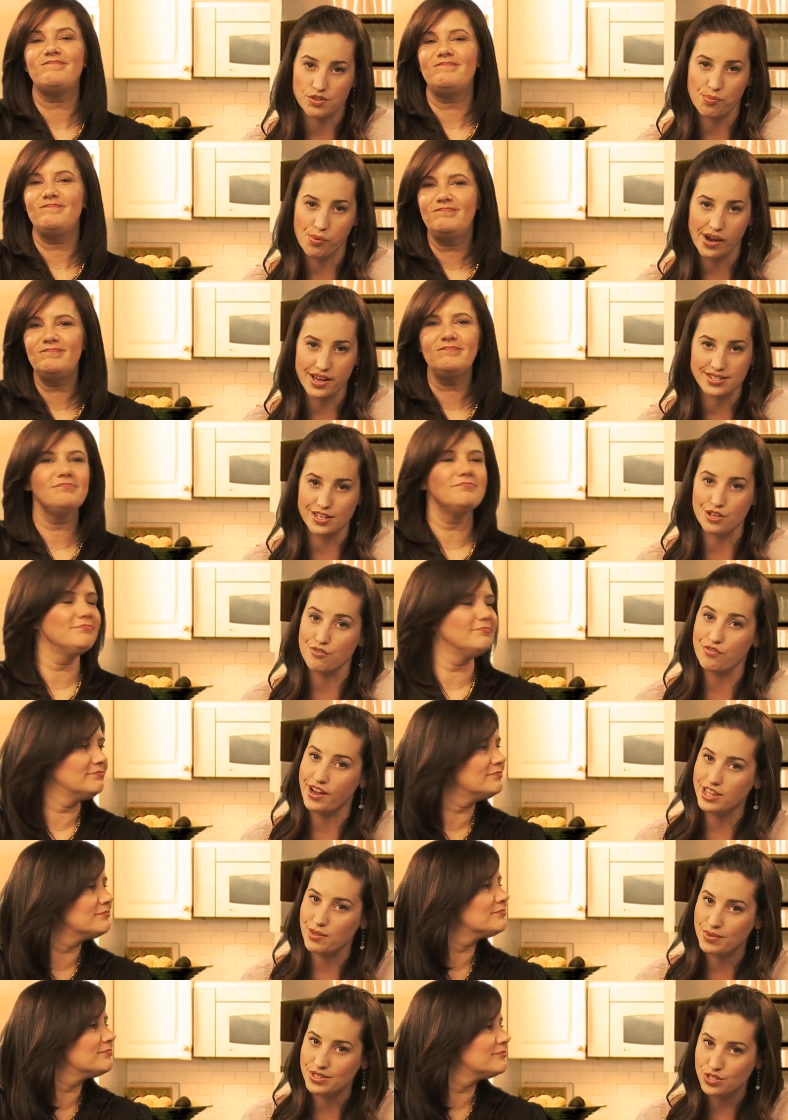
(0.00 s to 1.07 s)
Speaker 1: of the price that you
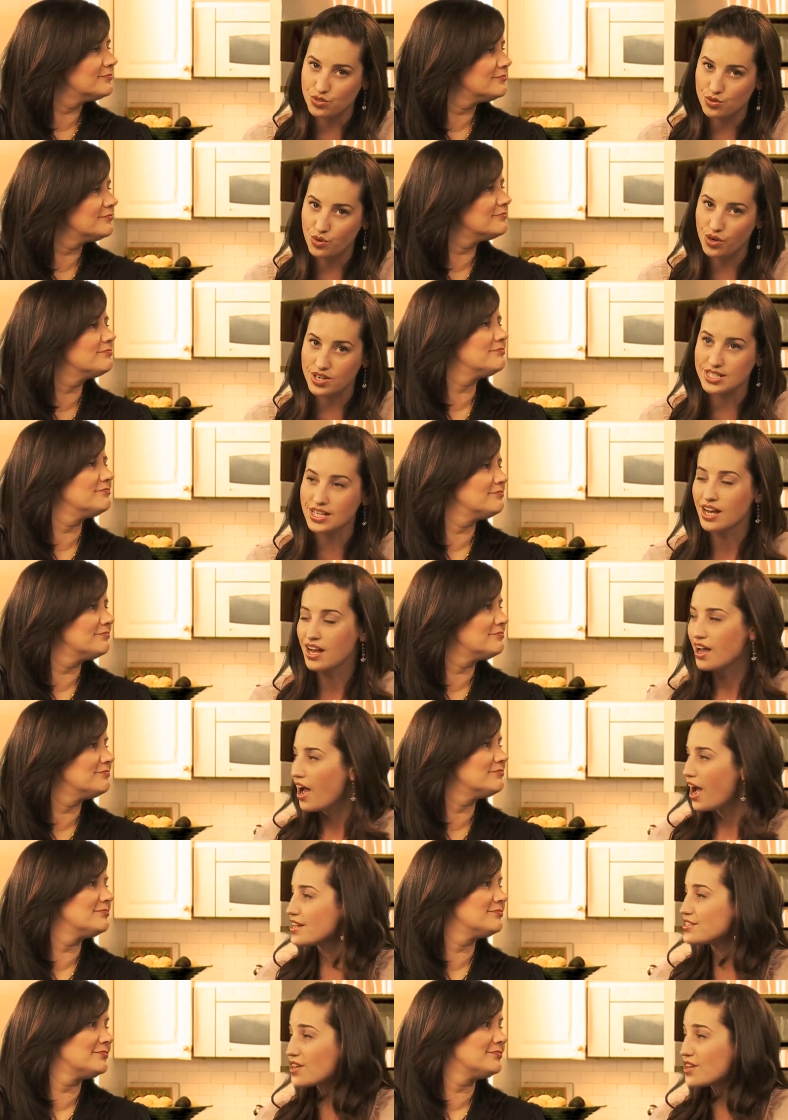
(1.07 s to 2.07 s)
find them in stores. I